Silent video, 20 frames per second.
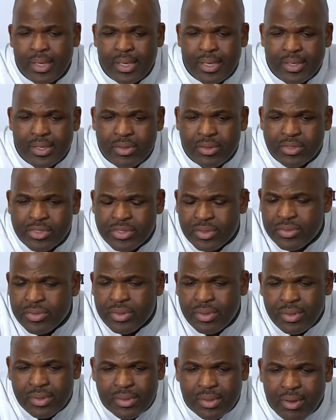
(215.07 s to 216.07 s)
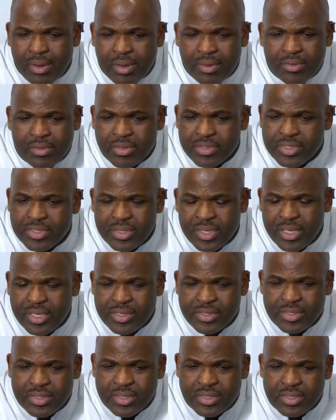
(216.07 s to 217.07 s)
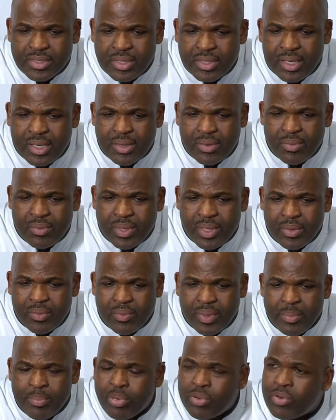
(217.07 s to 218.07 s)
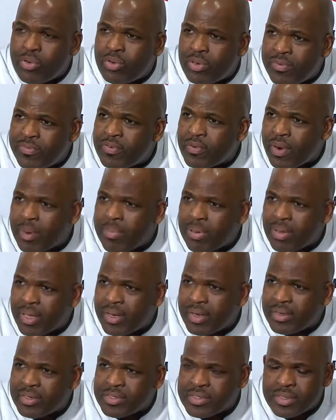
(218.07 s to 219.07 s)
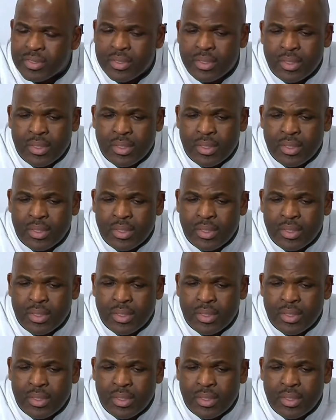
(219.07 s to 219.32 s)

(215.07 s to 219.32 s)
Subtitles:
You know, so all of those things is we pull for our players,